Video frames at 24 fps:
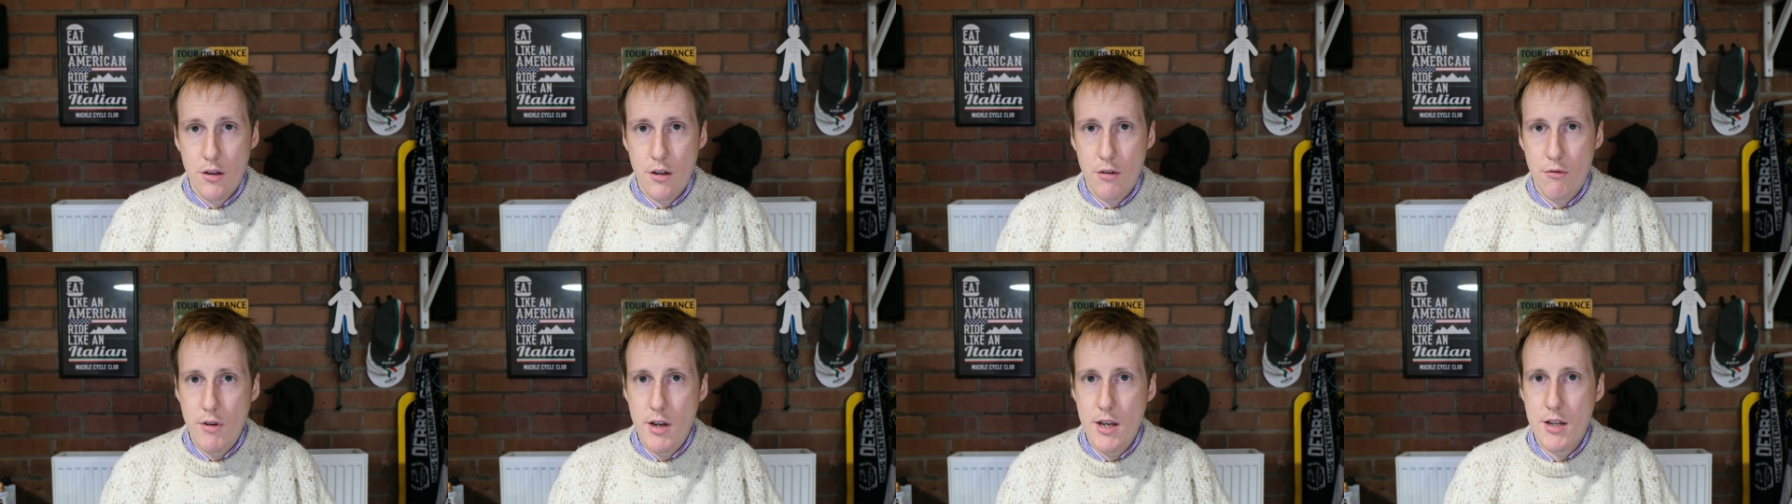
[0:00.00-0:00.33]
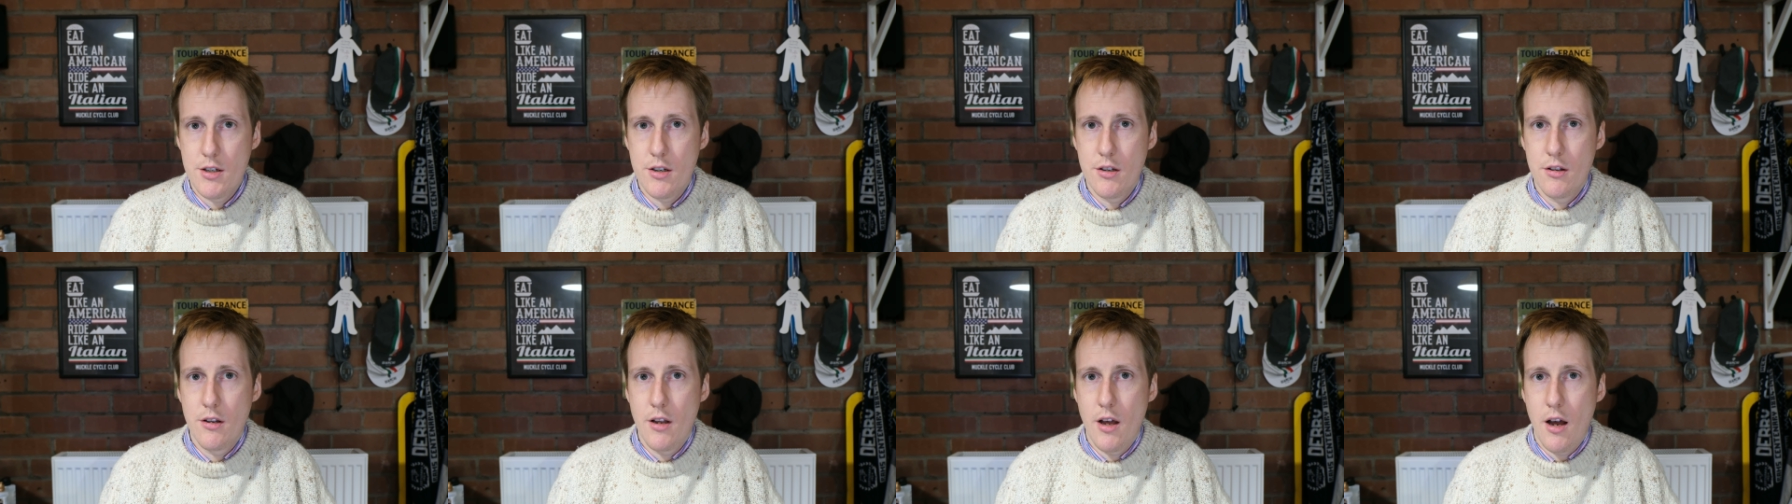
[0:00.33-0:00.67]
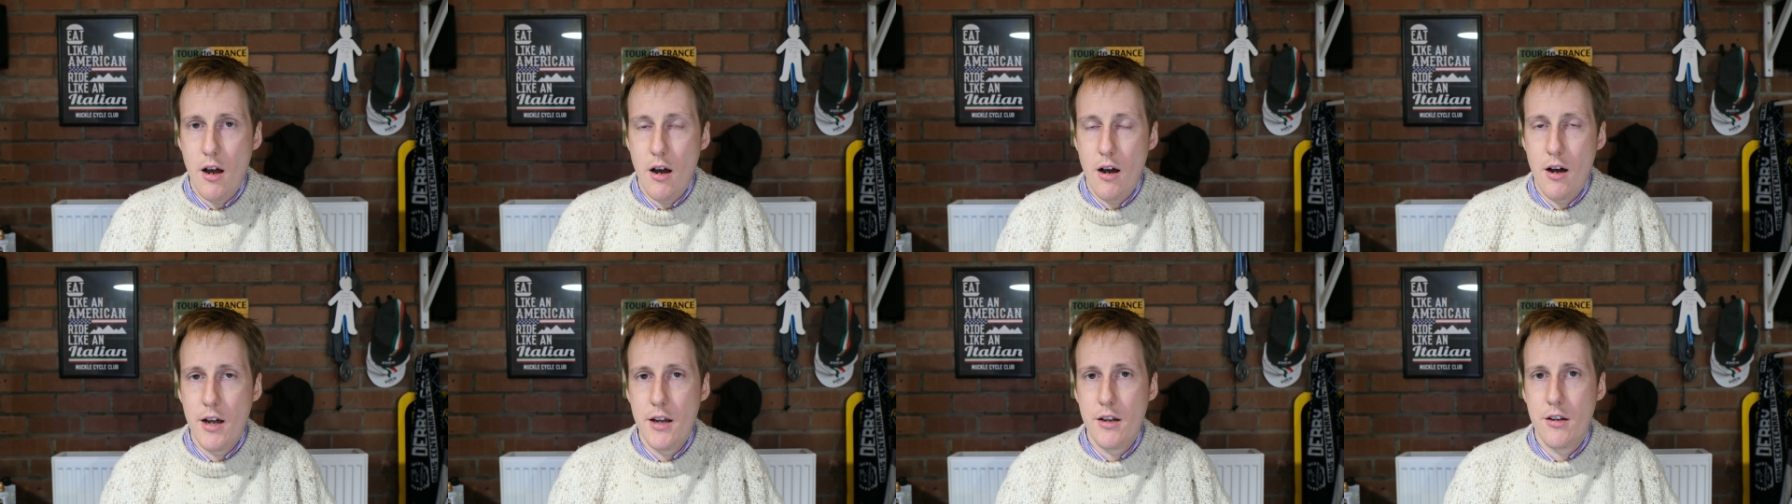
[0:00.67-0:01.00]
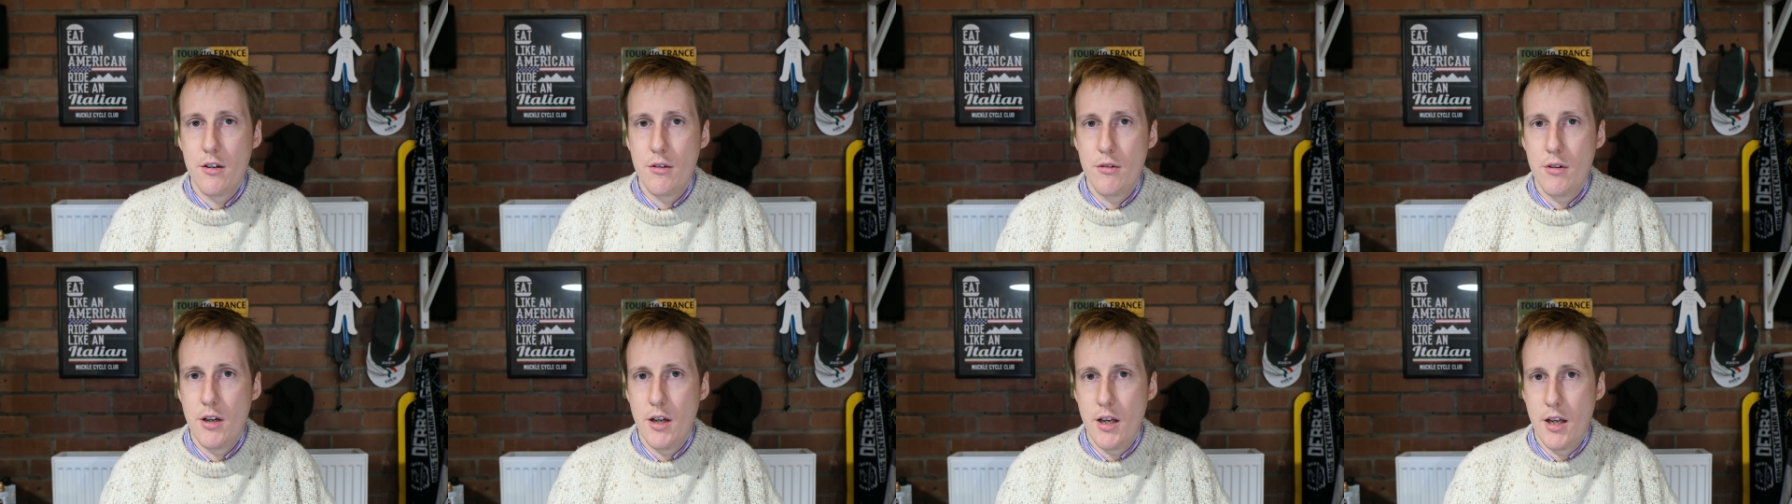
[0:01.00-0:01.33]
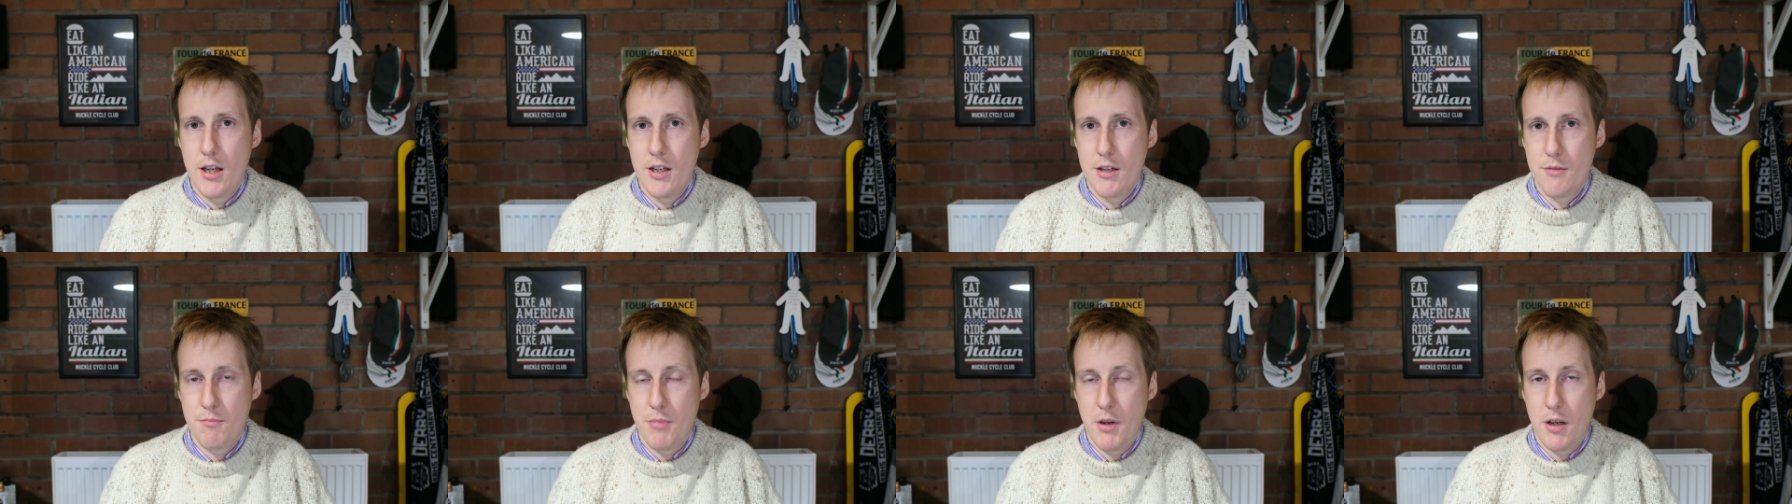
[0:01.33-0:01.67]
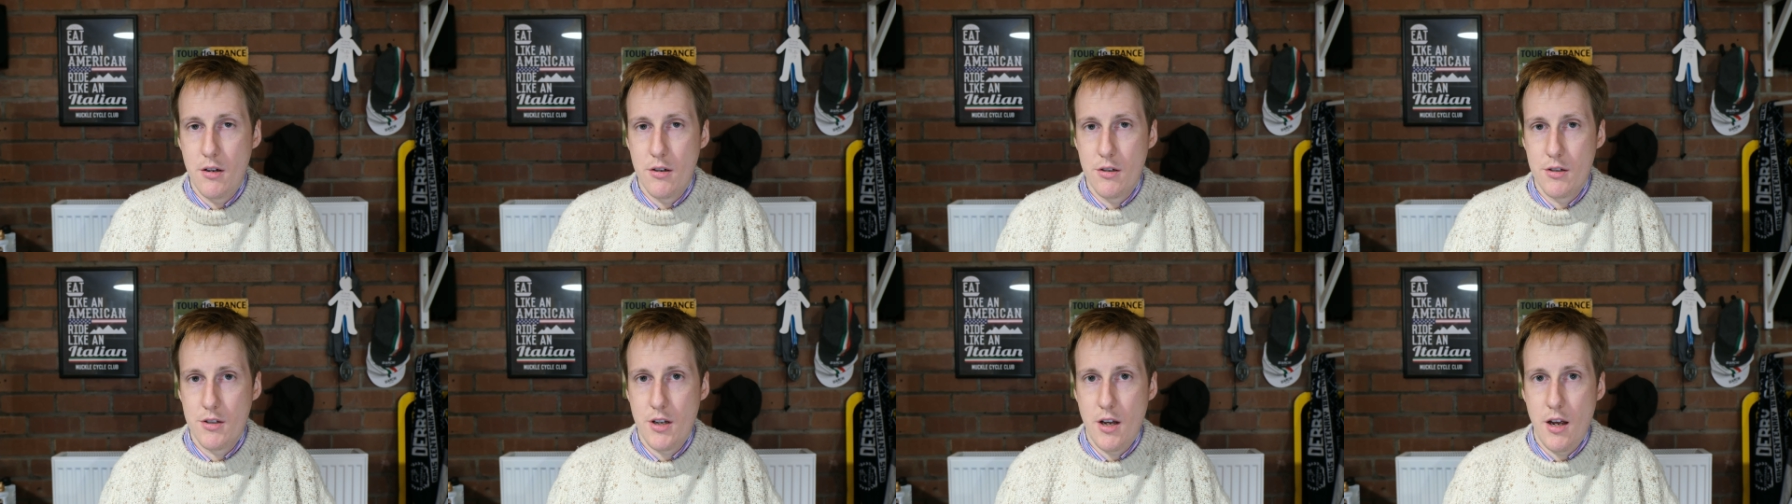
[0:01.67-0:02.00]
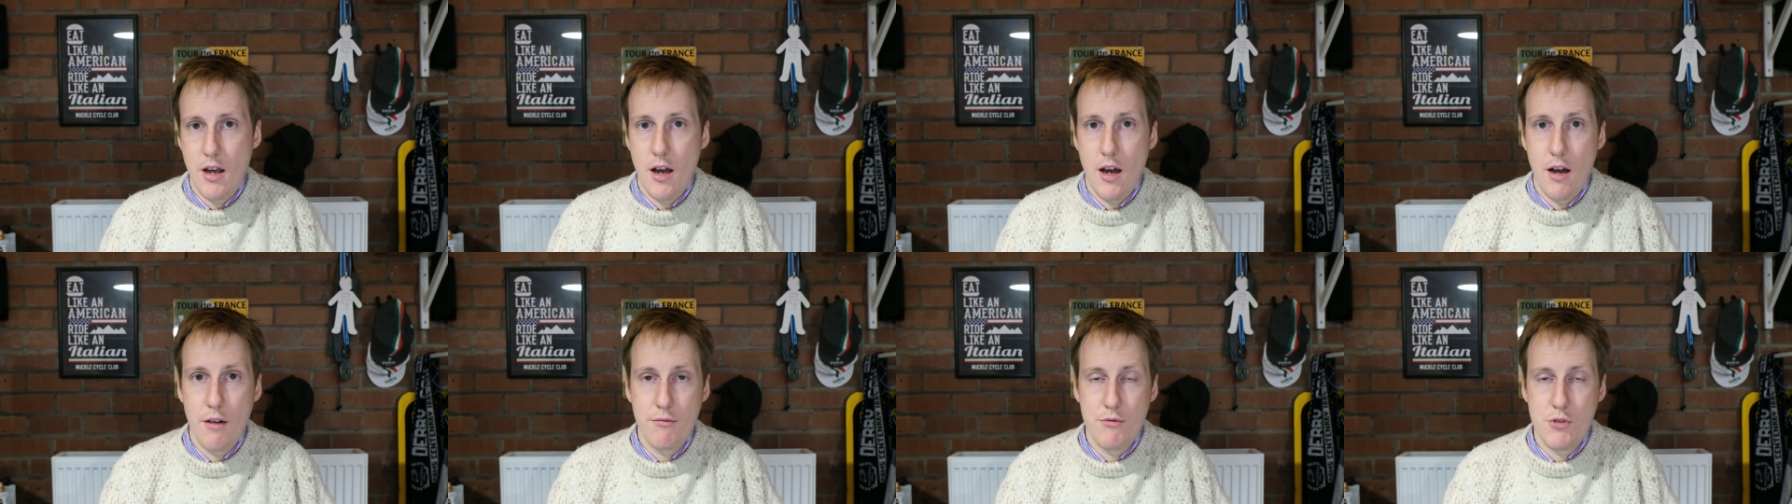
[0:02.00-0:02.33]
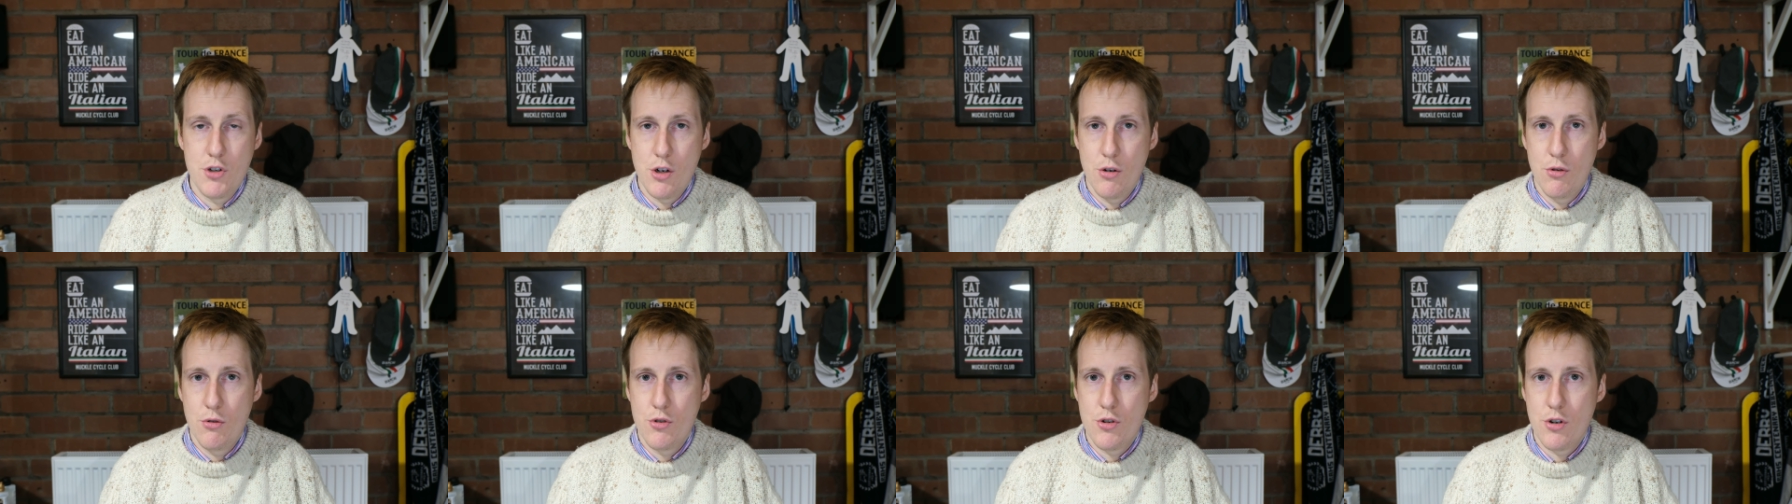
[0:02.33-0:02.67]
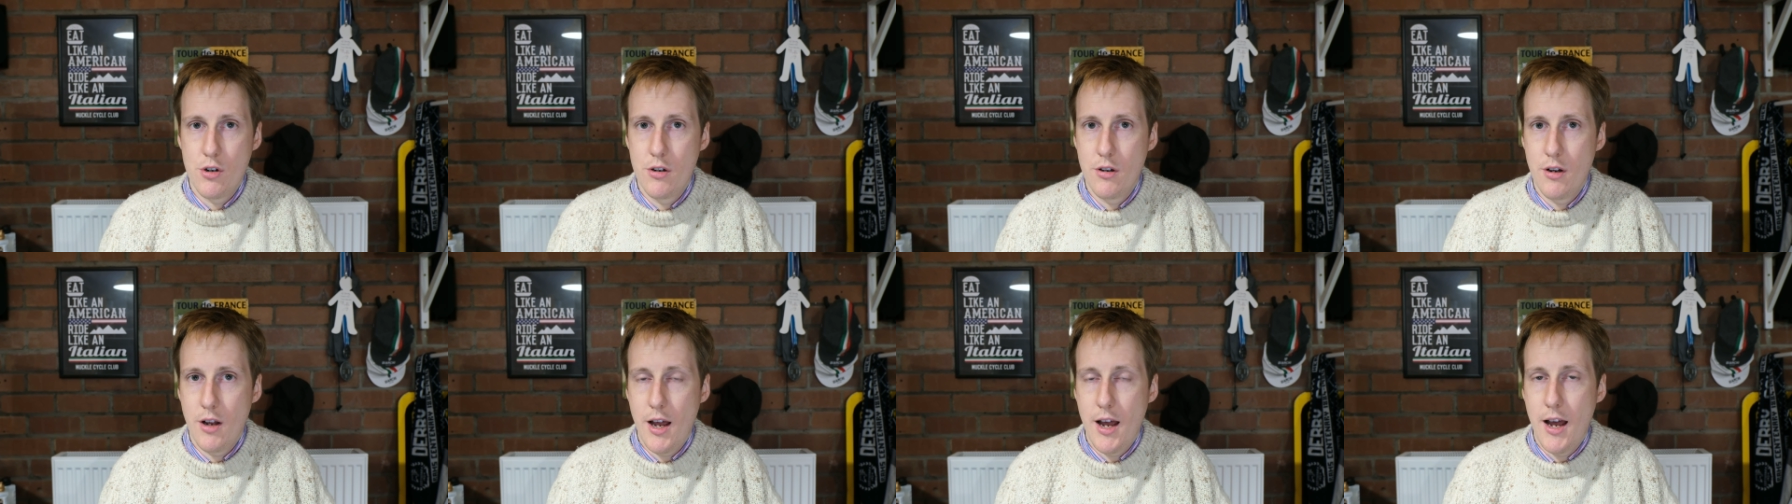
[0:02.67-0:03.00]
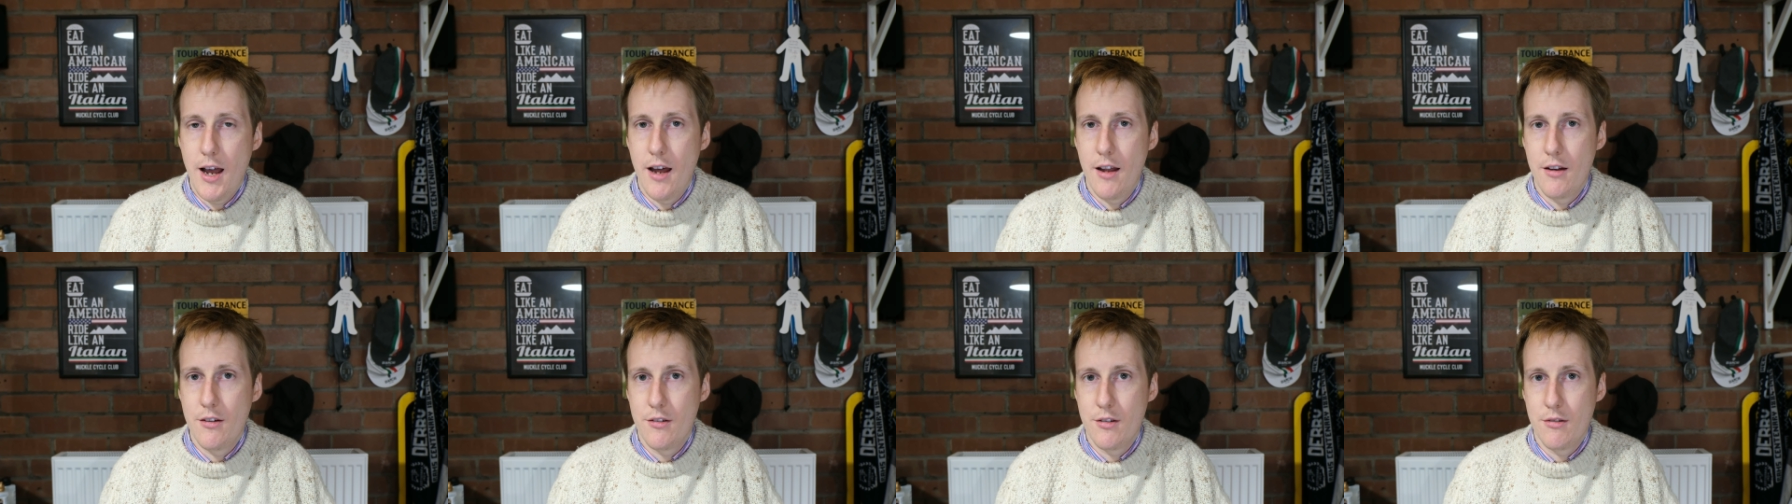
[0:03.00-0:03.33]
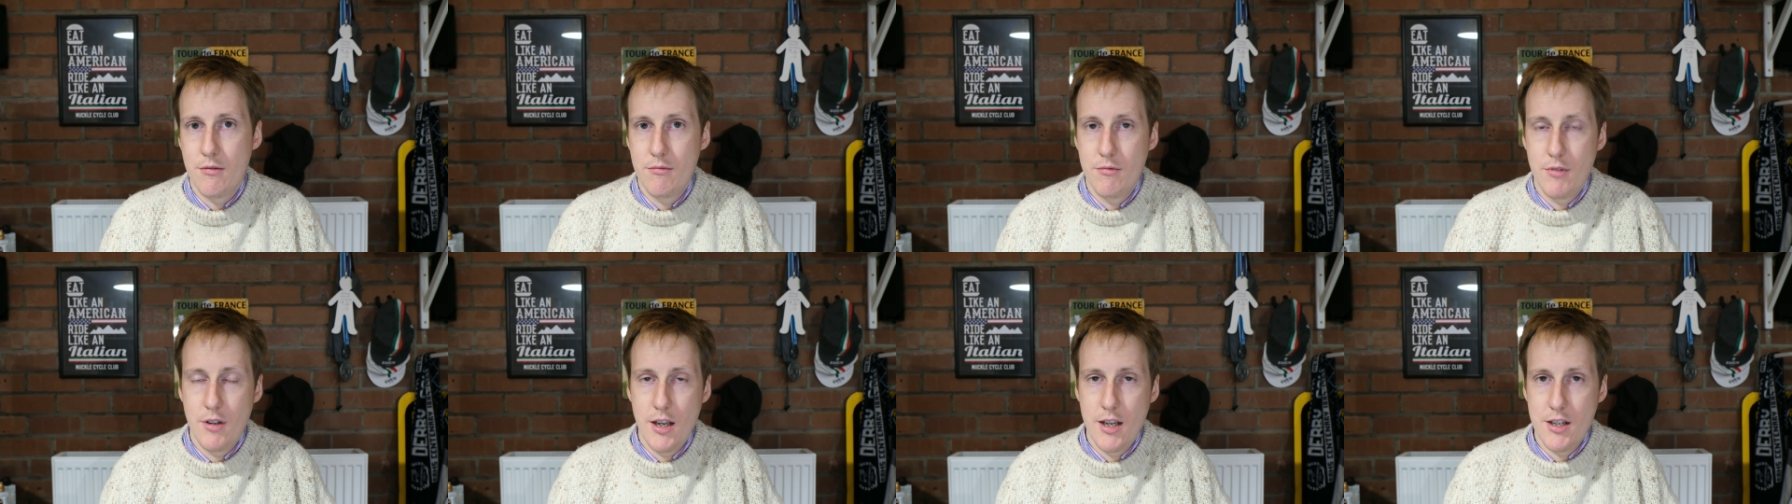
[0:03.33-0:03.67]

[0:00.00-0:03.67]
The reason that I do it is because I have children and